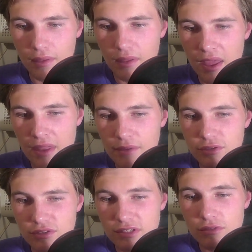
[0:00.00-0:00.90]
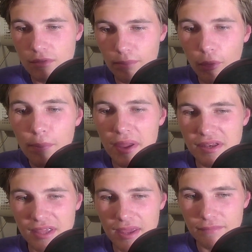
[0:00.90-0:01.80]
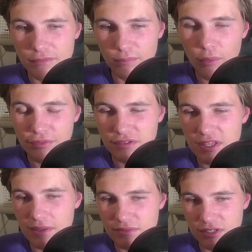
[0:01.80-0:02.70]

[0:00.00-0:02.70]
And this was a bullpen game for both teams.